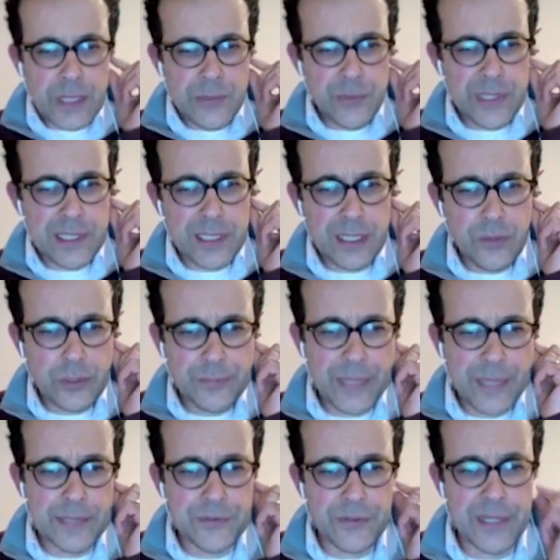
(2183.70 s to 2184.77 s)
So it cannot be
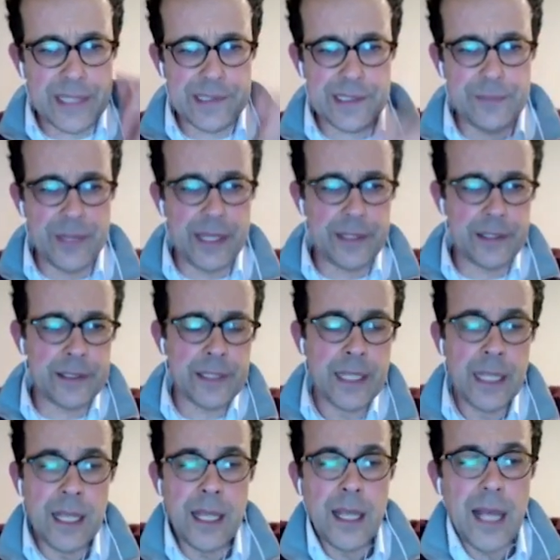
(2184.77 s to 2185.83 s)
underestimated.
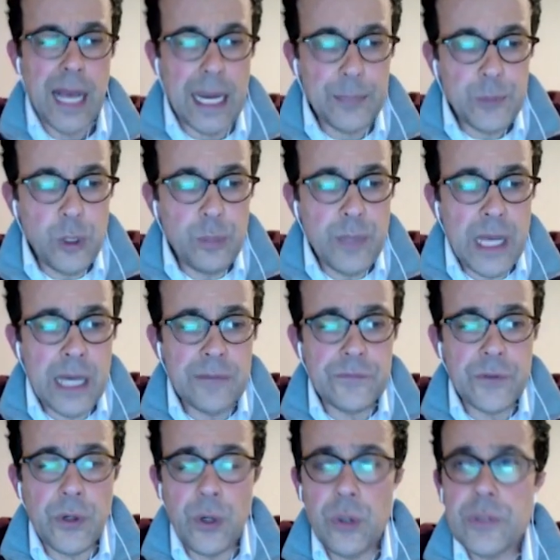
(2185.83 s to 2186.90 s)
Abdu'l-Bahá
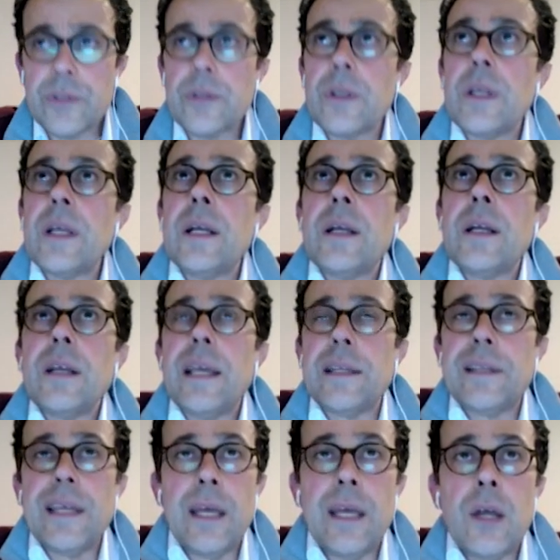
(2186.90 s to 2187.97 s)
wrote
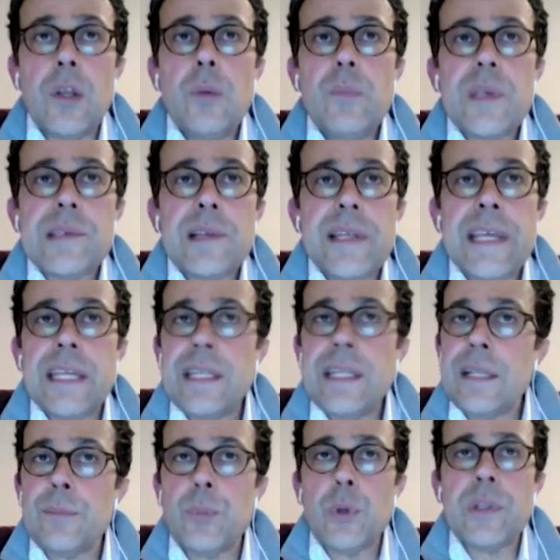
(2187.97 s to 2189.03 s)
it anonymously. He
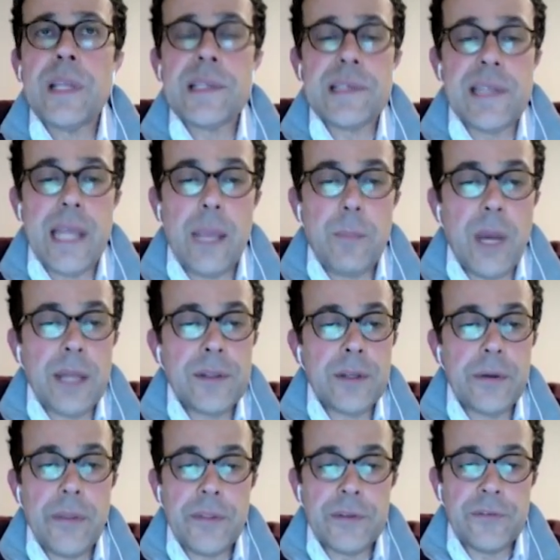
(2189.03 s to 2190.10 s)
didn't put his name
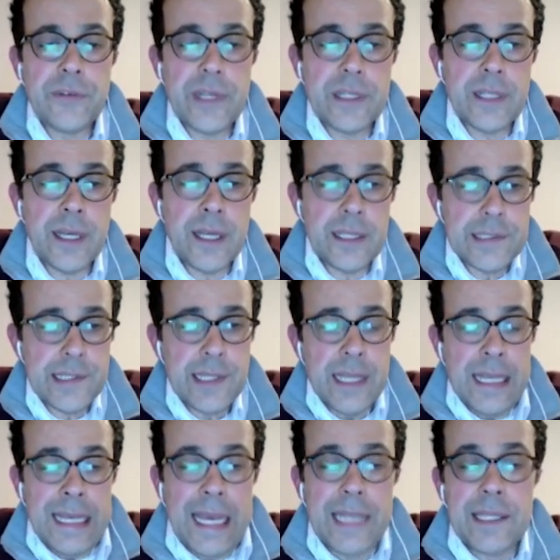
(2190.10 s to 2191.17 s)
under the treatise,
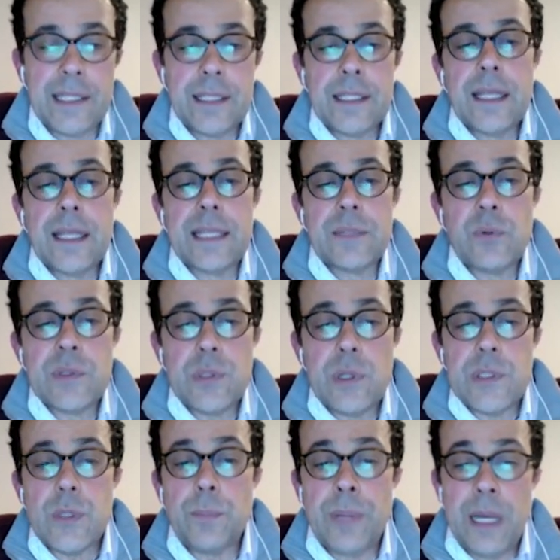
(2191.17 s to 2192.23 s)
and it was
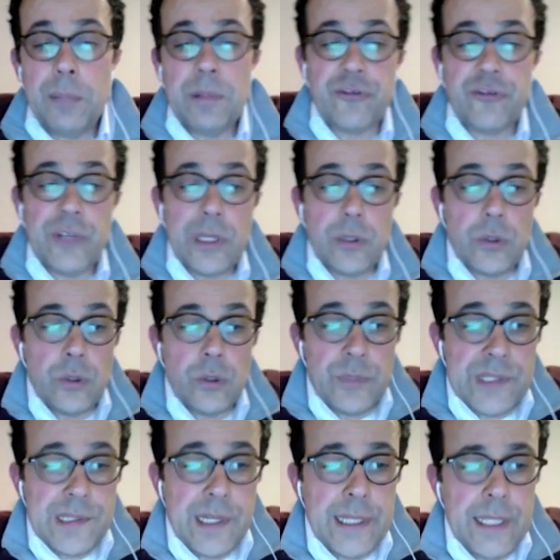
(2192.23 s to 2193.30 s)
also published
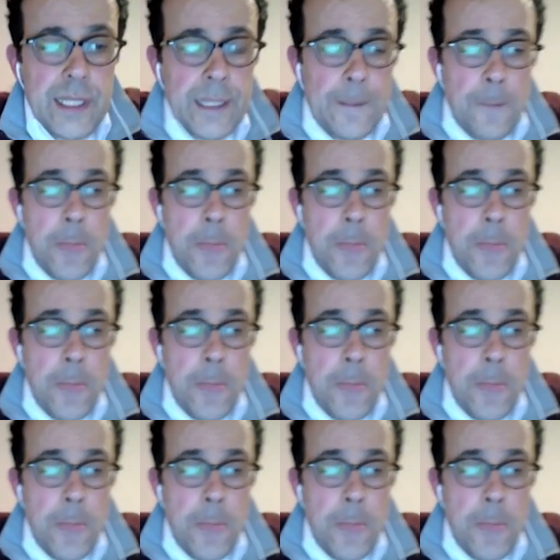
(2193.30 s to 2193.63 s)
anonymously.